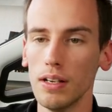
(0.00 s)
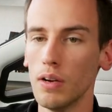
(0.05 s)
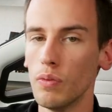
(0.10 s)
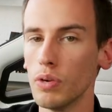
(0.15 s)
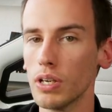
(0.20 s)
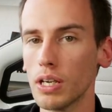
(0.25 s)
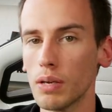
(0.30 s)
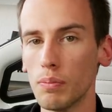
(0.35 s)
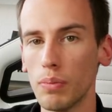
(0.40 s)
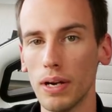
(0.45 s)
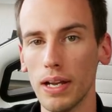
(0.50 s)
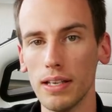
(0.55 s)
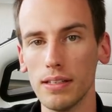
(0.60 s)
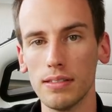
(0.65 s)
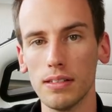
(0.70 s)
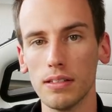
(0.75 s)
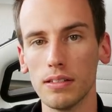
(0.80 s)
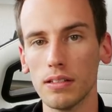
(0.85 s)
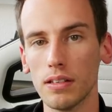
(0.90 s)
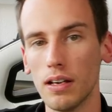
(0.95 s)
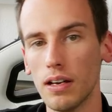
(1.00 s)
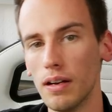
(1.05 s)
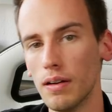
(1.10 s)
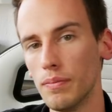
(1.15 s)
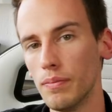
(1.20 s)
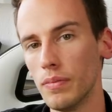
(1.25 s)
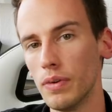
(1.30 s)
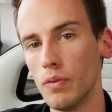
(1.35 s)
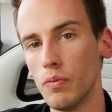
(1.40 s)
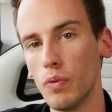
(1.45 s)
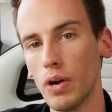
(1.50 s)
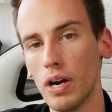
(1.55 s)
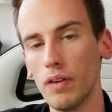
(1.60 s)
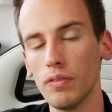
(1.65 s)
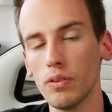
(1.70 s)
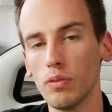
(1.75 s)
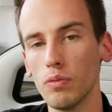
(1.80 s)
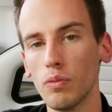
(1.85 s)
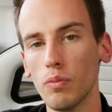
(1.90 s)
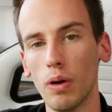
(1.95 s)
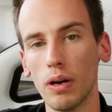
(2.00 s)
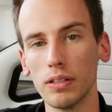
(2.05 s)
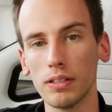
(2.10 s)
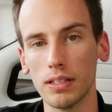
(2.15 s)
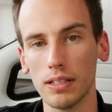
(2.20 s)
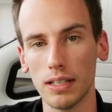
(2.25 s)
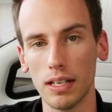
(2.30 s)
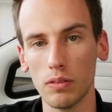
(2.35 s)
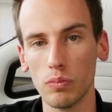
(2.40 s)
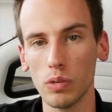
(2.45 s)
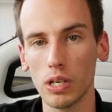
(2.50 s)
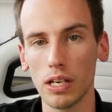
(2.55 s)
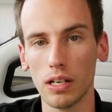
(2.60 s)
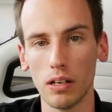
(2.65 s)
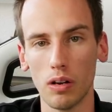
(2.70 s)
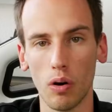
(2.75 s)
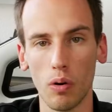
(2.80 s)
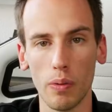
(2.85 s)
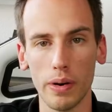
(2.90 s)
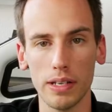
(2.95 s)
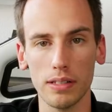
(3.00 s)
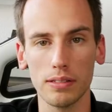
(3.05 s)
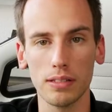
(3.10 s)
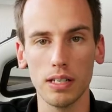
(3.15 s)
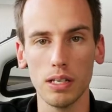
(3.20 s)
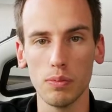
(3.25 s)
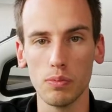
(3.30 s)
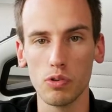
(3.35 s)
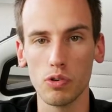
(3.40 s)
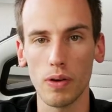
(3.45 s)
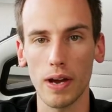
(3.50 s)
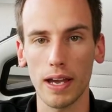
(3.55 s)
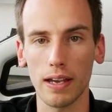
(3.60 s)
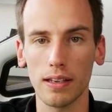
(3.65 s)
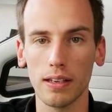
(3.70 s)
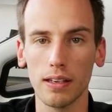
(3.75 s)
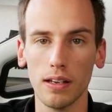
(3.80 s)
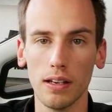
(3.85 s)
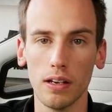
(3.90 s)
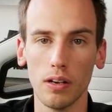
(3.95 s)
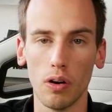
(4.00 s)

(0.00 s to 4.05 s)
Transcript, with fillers: We can place it um, wherever we want, and then we can always keep track